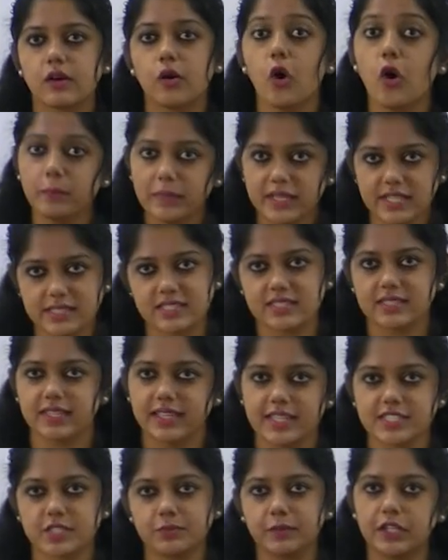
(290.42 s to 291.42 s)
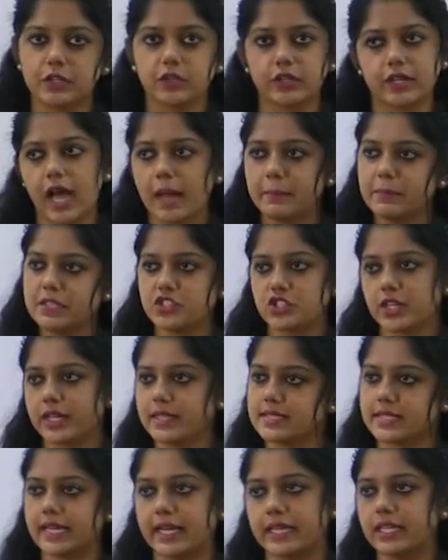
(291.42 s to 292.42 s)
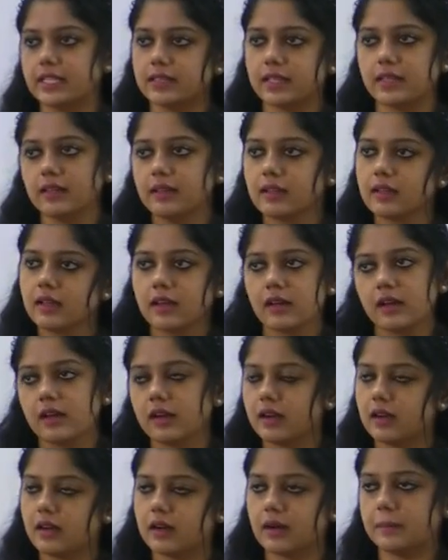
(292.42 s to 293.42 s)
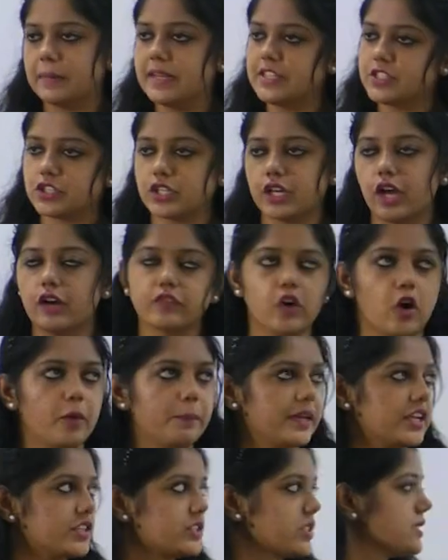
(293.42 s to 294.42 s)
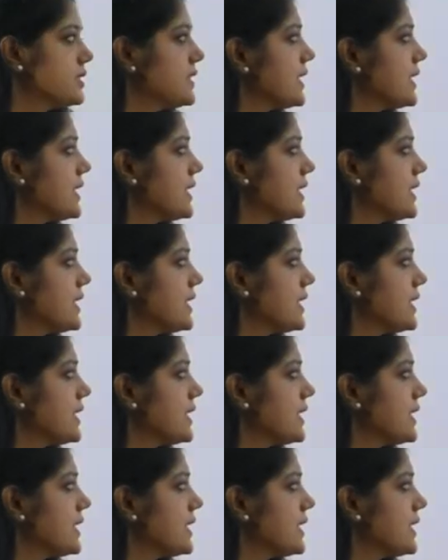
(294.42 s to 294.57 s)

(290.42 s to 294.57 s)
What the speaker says: Home Minister. Yes, very good. Amit Shah is heading the Ministry of Cooperation.